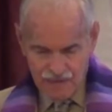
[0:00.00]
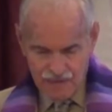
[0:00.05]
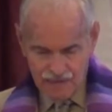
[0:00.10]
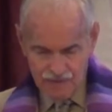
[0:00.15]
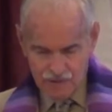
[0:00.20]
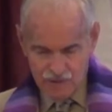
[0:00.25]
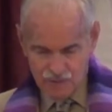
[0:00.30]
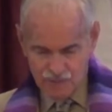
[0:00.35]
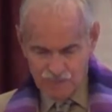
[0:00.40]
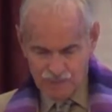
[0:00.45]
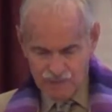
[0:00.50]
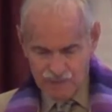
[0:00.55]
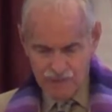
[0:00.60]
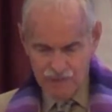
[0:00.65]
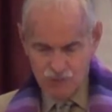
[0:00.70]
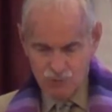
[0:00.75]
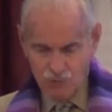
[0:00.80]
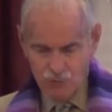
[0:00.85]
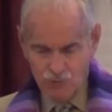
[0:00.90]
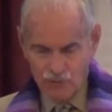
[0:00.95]
It's a
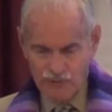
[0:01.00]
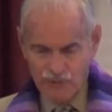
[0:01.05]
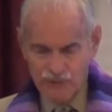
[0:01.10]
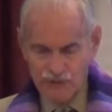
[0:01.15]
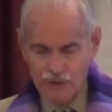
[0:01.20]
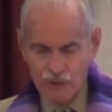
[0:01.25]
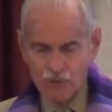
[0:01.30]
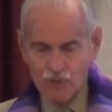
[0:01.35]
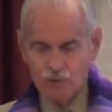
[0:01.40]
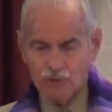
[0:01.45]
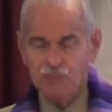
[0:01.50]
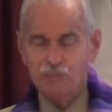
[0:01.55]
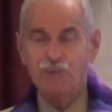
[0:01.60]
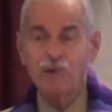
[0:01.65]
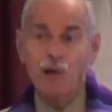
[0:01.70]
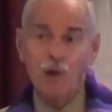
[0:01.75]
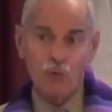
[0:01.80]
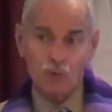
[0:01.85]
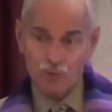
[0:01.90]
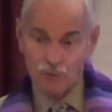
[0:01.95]
spiritual renewal
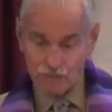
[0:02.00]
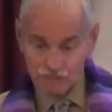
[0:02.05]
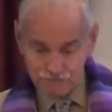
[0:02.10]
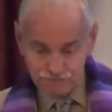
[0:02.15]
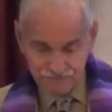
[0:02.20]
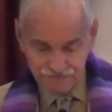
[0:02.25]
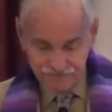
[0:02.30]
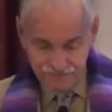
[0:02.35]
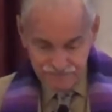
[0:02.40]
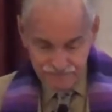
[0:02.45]
program